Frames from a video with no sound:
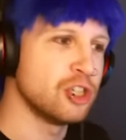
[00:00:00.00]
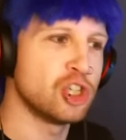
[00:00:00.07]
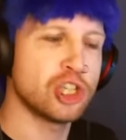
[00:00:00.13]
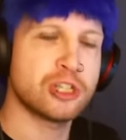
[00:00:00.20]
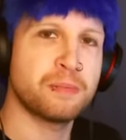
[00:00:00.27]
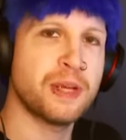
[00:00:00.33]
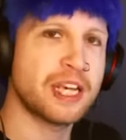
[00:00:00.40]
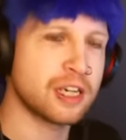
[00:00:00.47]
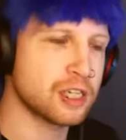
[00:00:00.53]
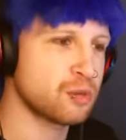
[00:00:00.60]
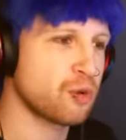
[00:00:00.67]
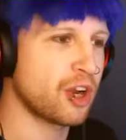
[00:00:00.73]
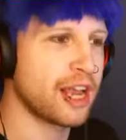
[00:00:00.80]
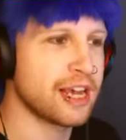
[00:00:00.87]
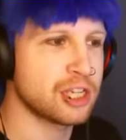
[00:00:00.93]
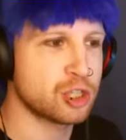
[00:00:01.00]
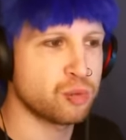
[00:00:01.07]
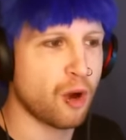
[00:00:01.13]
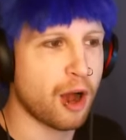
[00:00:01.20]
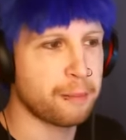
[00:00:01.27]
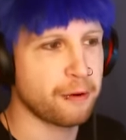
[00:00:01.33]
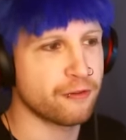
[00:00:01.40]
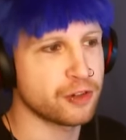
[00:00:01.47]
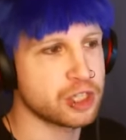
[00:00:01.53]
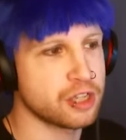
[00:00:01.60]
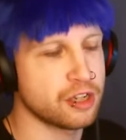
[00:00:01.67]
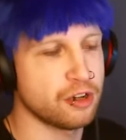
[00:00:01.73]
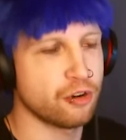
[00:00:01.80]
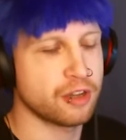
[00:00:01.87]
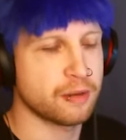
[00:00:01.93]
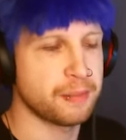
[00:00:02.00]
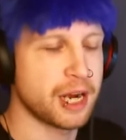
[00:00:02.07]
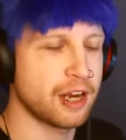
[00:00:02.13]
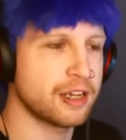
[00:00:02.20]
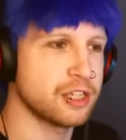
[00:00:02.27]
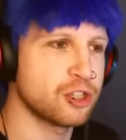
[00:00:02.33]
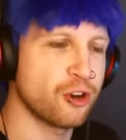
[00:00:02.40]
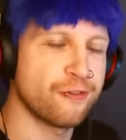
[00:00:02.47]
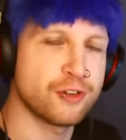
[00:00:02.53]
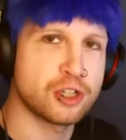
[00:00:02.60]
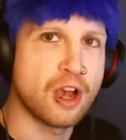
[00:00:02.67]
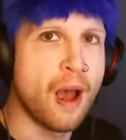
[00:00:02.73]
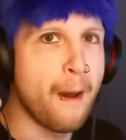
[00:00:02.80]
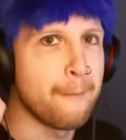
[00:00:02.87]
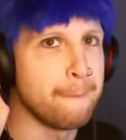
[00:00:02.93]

just because we're gonna swap over to the North American servers.